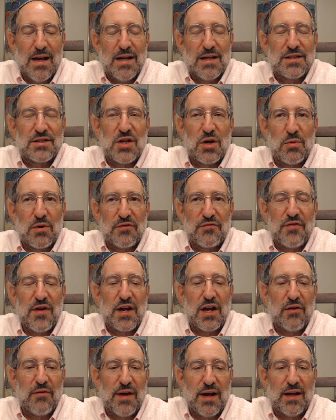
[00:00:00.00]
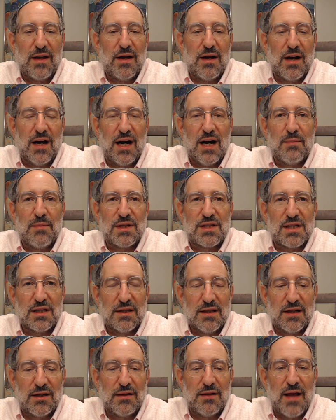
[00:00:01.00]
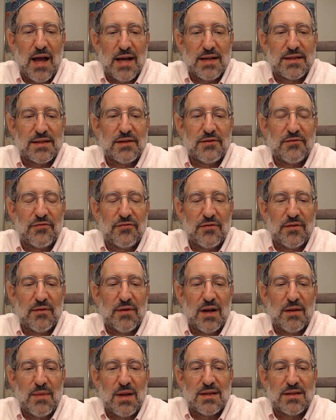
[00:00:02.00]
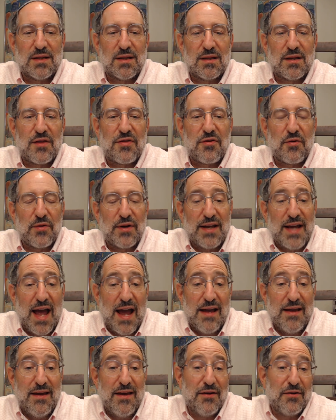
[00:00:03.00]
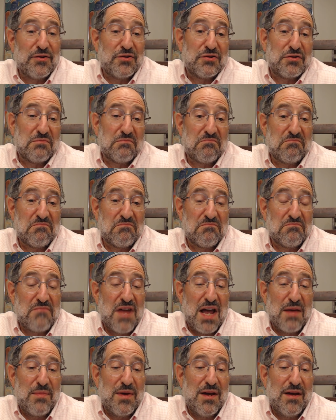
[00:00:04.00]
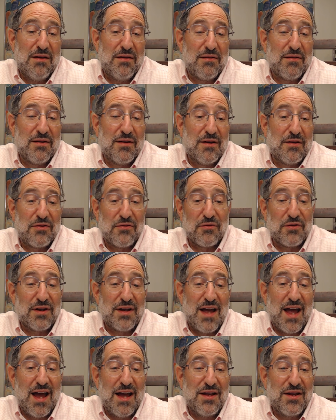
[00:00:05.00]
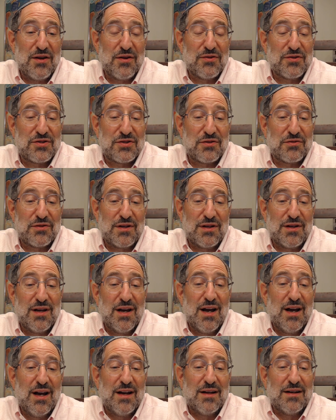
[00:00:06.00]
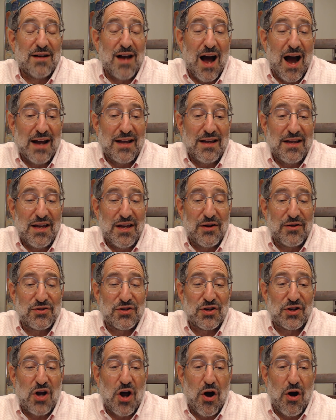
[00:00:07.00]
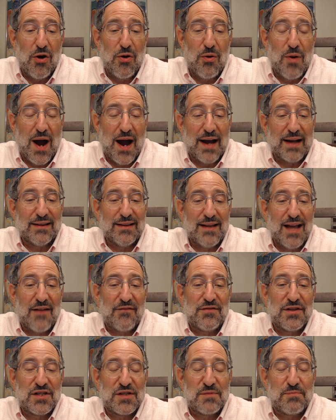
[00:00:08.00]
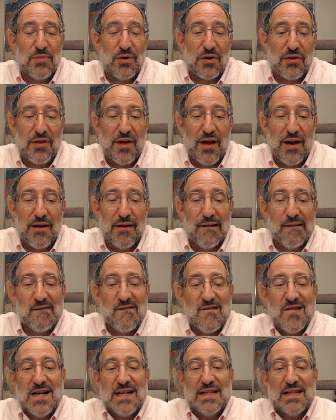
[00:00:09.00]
So we're figuring it's a little less than 38 years, maybe 38 years, 39 years ago. I had left this book there.